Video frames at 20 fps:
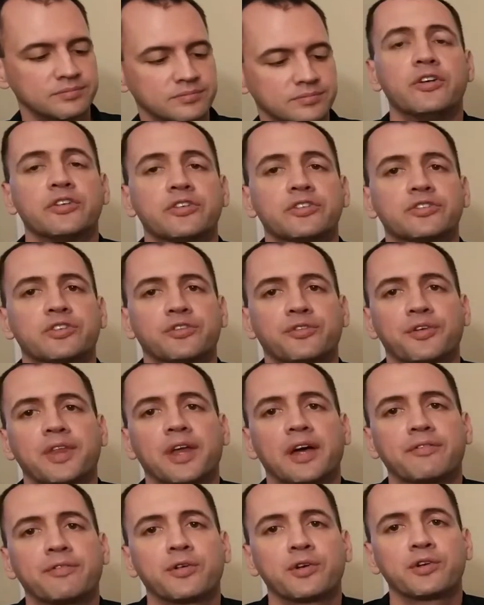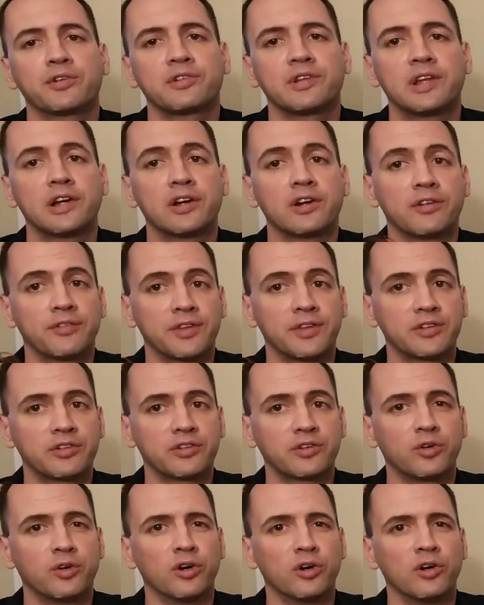So for that first layer of this
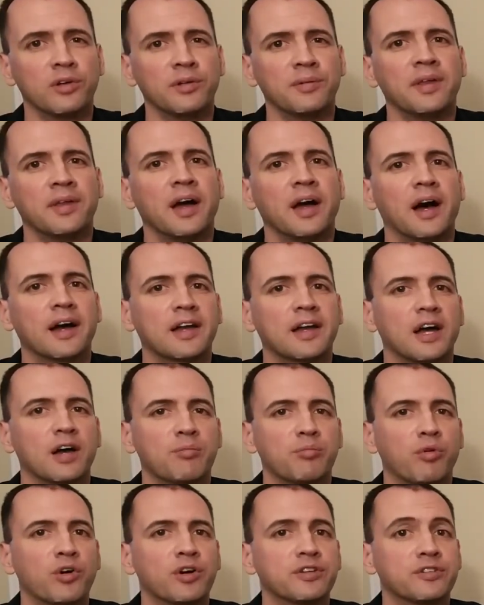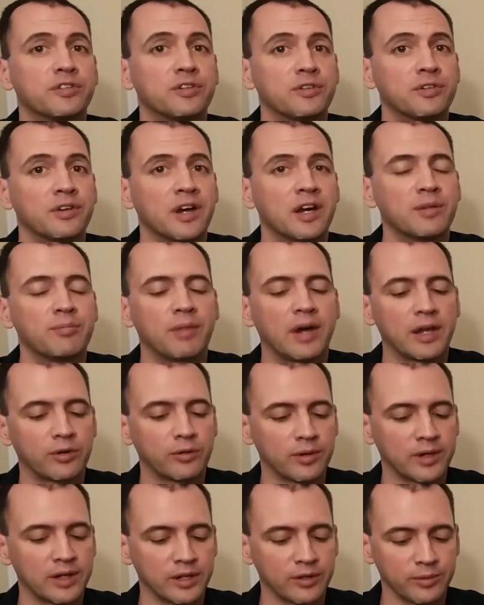coil, I got 0.29
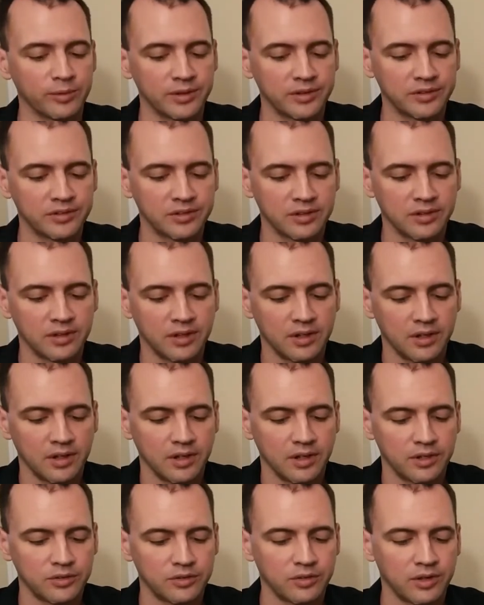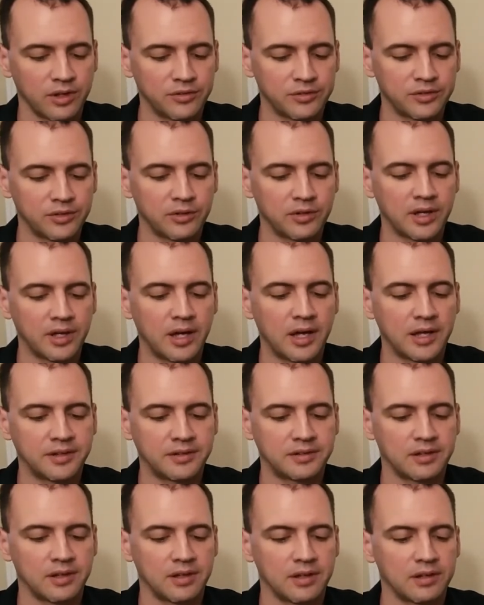microhenries. So I've still got
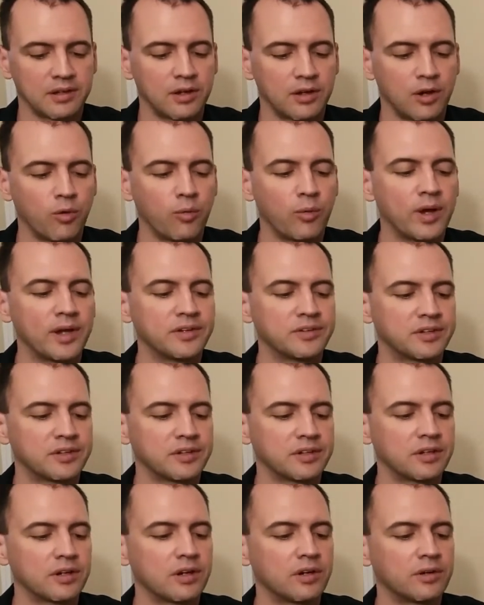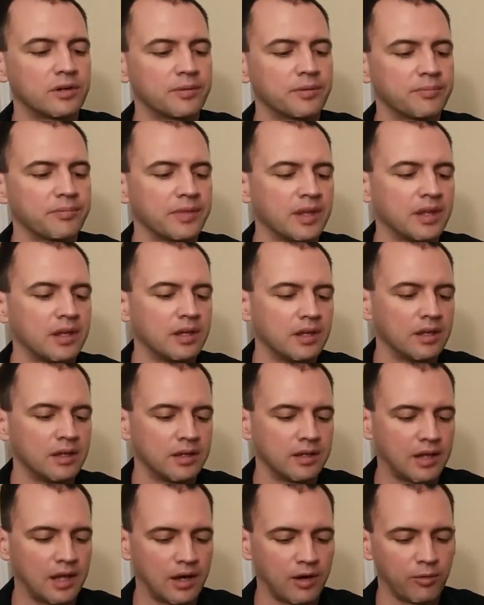a ways to go.
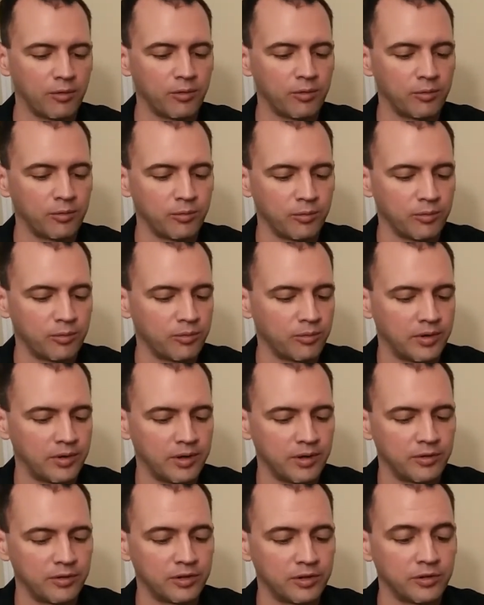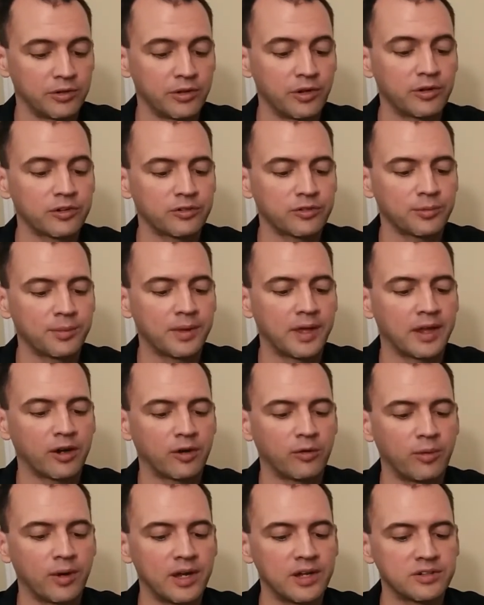Now, you'll notice from that
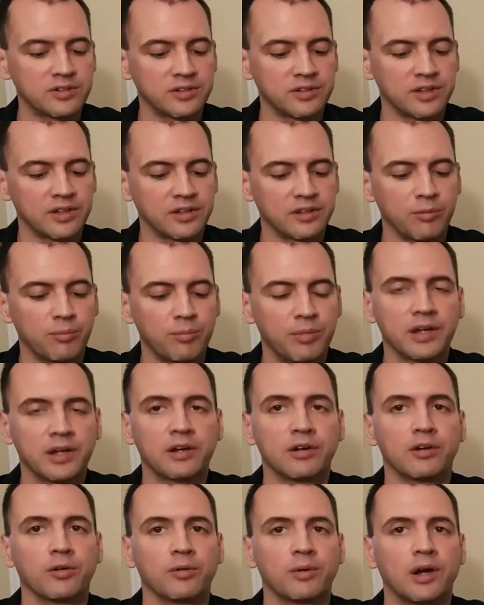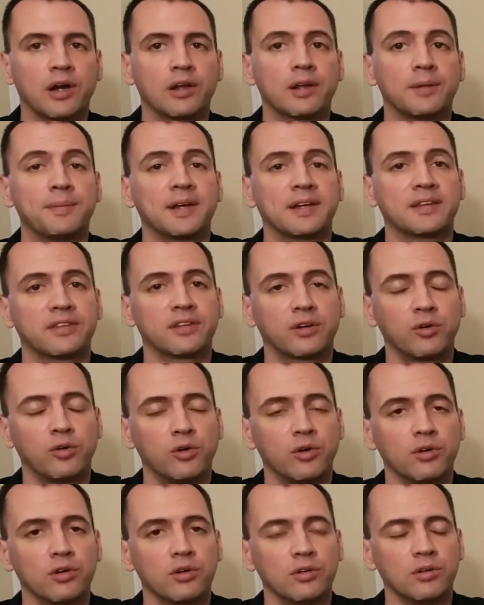equation that the bigger around I make the
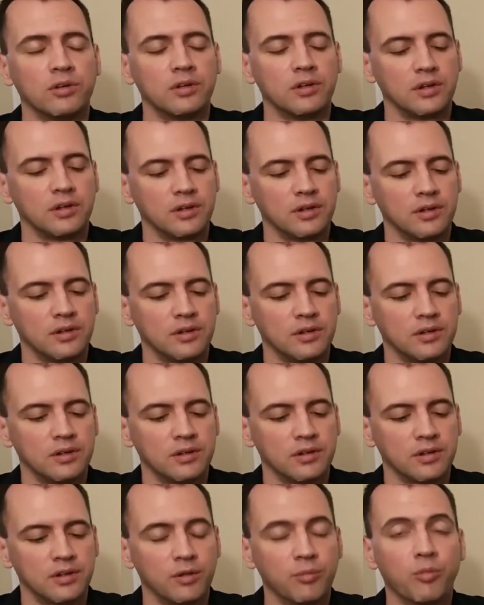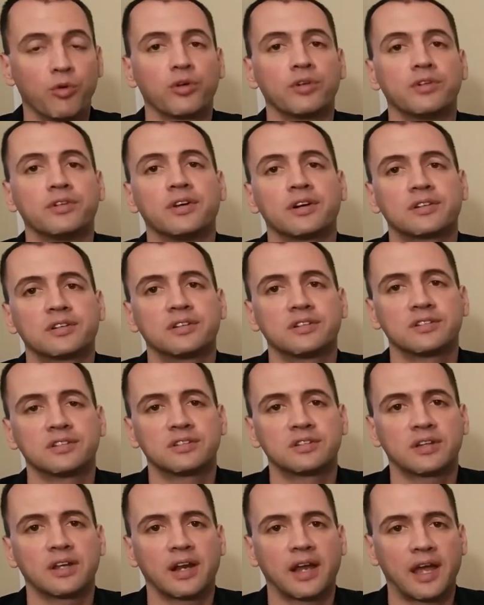coil, the more inductance it's
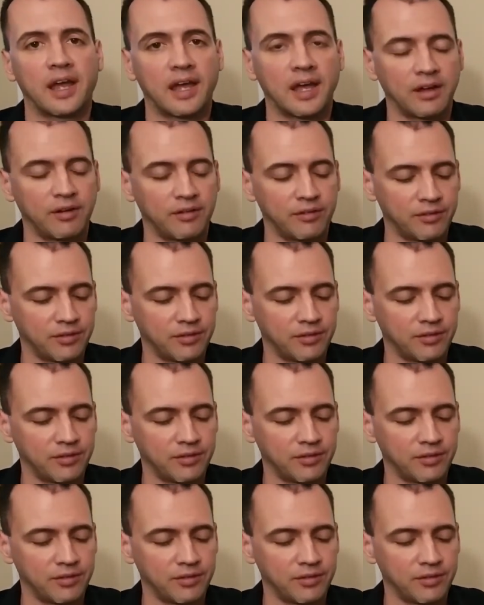going to have.